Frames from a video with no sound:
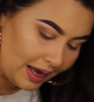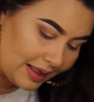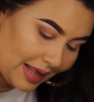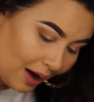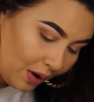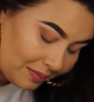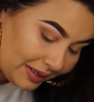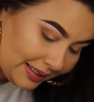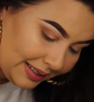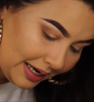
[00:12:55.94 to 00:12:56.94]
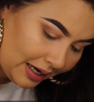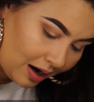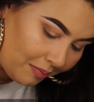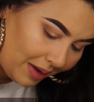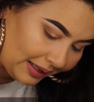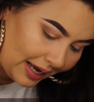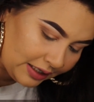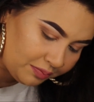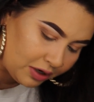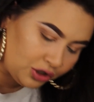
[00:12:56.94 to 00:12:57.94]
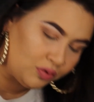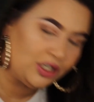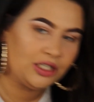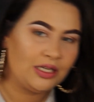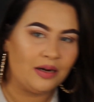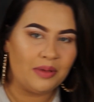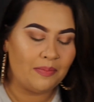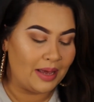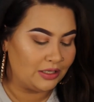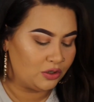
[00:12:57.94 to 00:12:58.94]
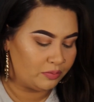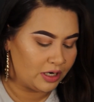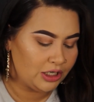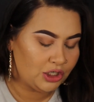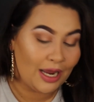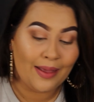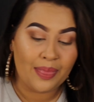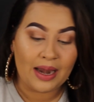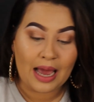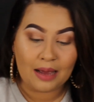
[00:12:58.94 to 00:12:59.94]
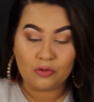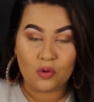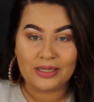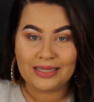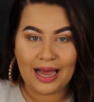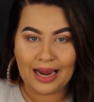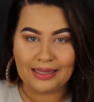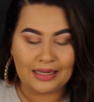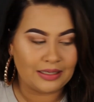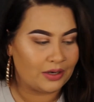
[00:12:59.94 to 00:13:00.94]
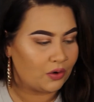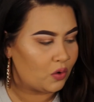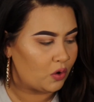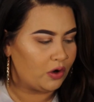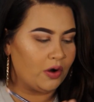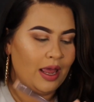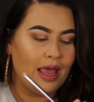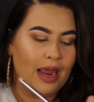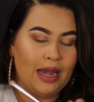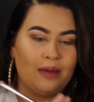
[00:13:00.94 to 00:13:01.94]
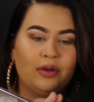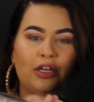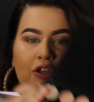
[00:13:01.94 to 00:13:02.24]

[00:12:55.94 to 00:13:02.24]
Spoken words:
Now I'm gonna take my last brush, which is gonna be a pencil brush, and then I'm going to highlight the inner corner, and I'm gonna